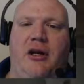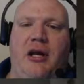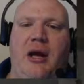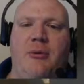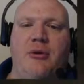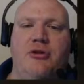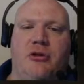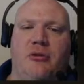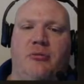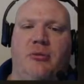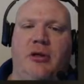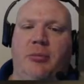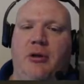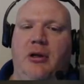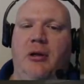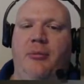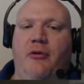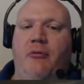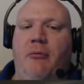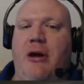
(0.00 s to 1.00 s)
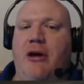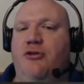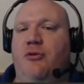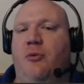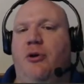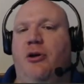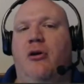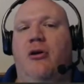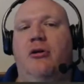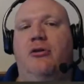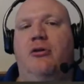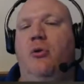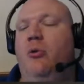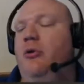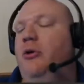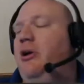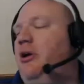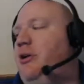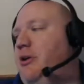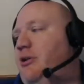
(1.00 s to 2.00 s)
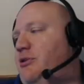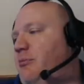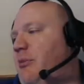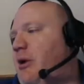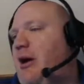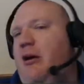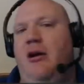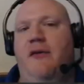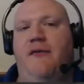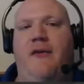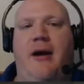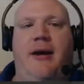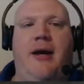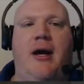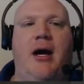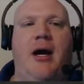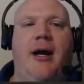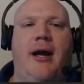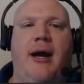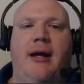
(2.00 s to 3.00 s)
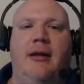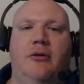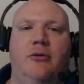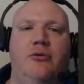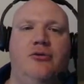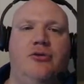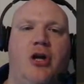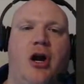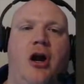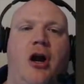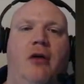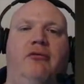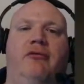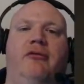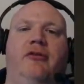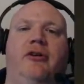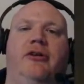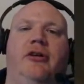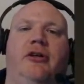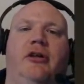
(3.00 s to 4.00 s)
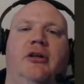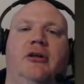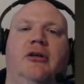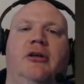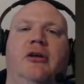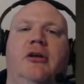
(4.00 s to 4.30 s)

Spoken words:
diamonds on me, but let me remind you, we're in hardcore. It doesn't matter if I die; I lose everything.